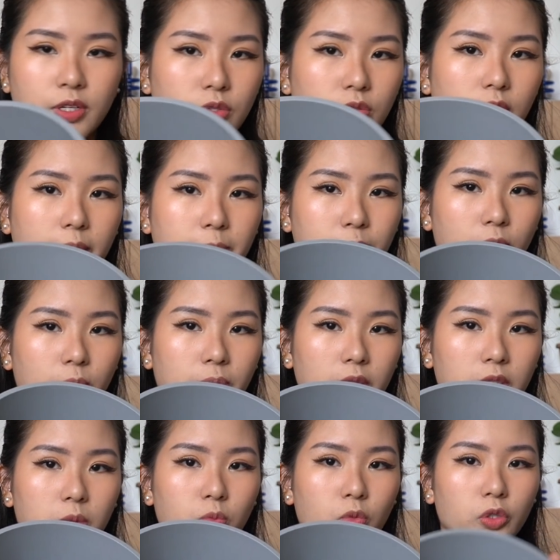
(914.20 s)
do like
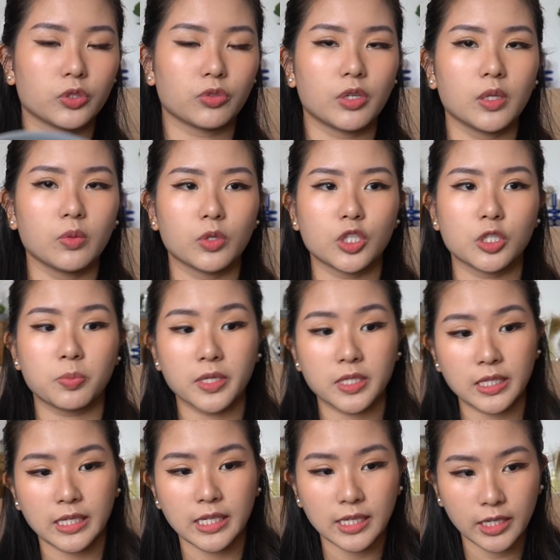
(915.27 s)
bottom watering, which is
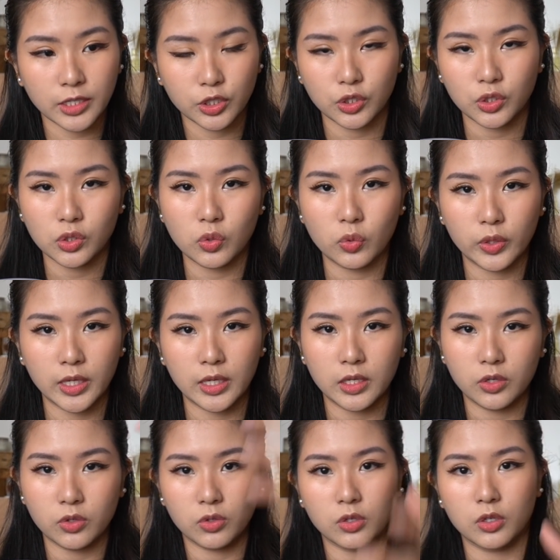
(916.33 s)
basically like just soaking
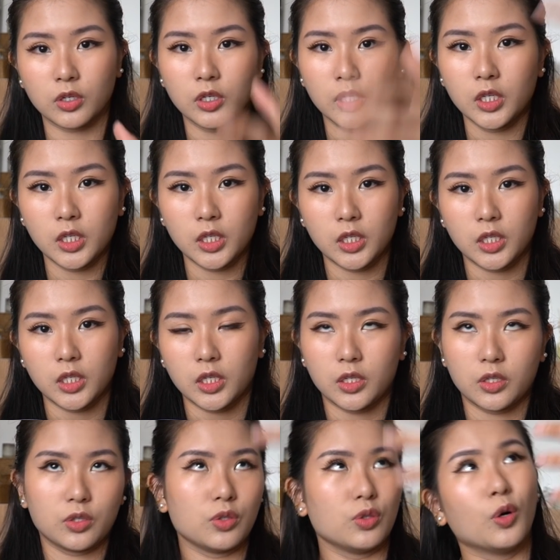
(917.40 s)
your
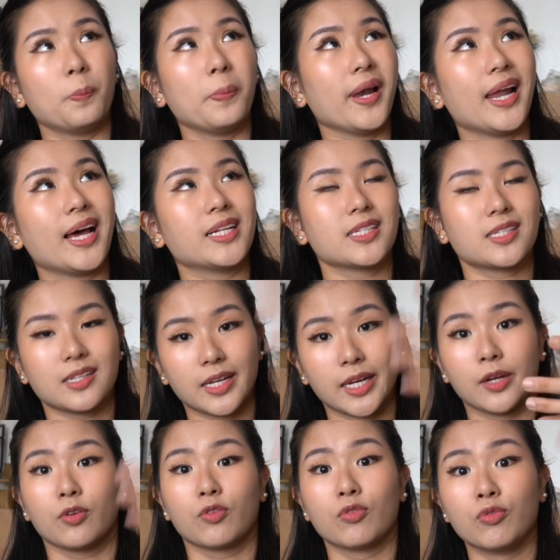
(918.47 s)
plants
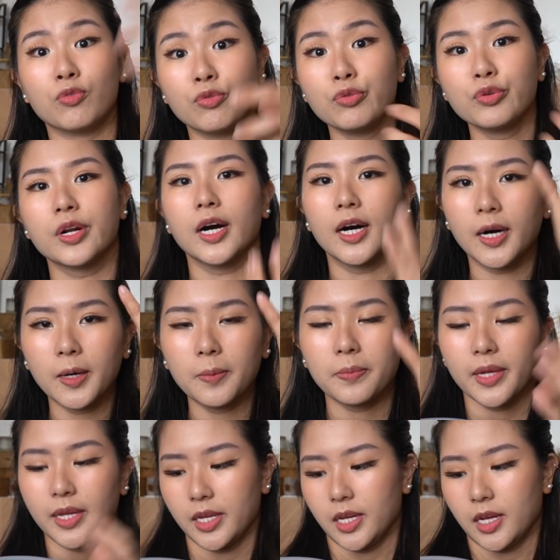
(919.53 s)
like root up,
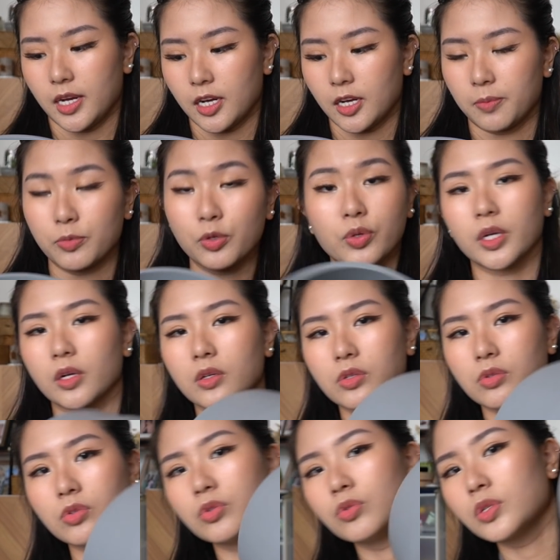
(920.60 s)
you can
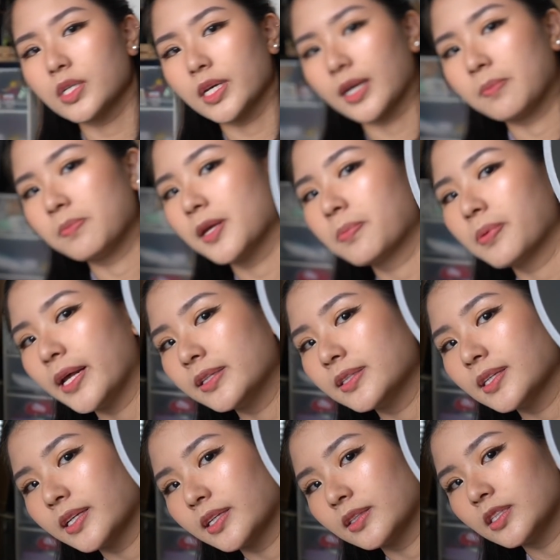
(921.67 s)
also use like a big
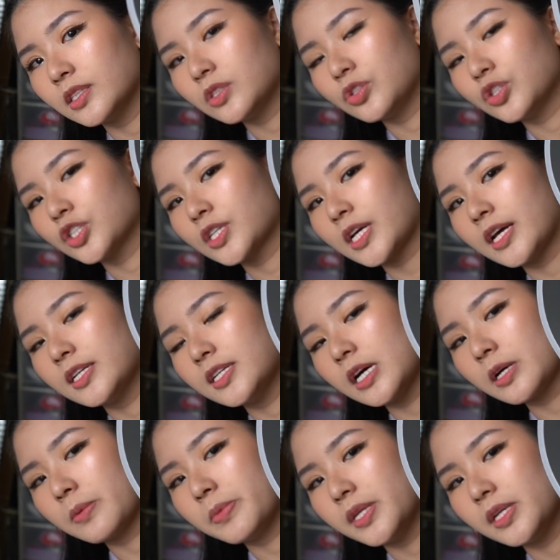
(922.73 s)
planter like this to just kind of
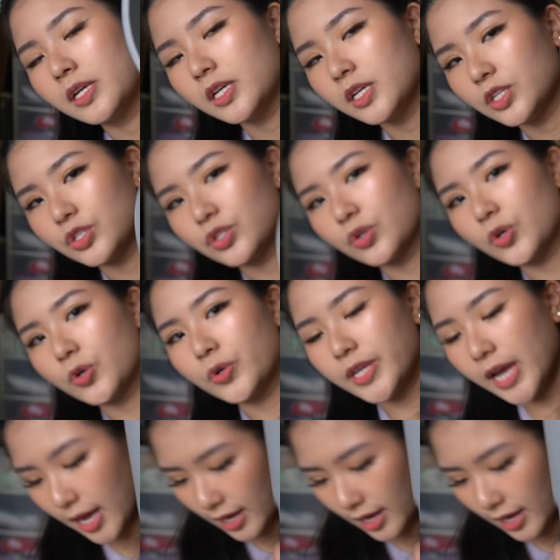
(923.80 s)
dunk them in. So yeah,